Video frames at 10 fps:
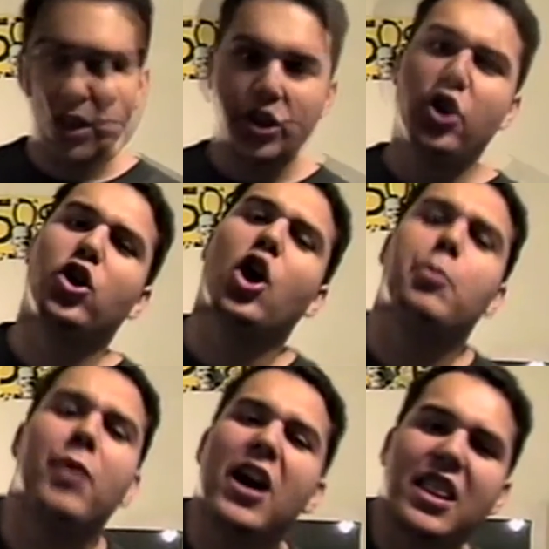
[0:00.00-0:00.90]

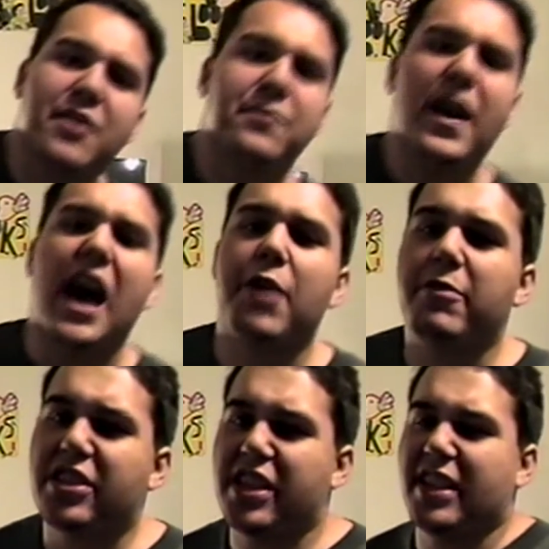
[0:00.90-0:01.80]
Noodle by the
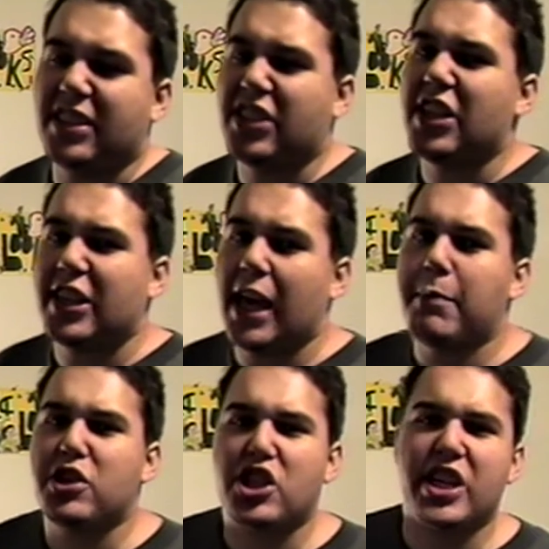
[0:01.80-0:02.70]
virus in a tin can
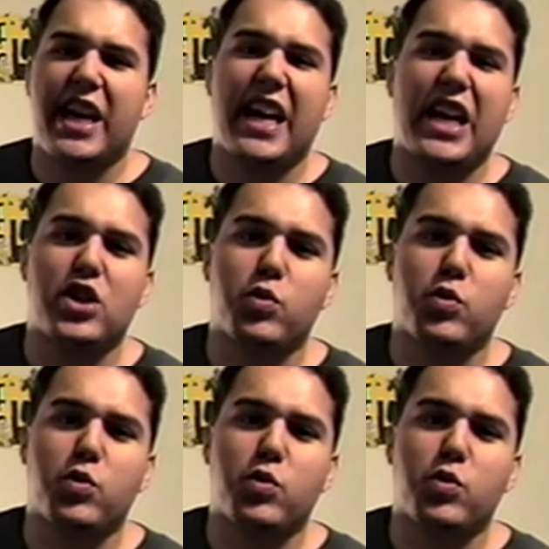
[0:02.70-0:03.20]
machine.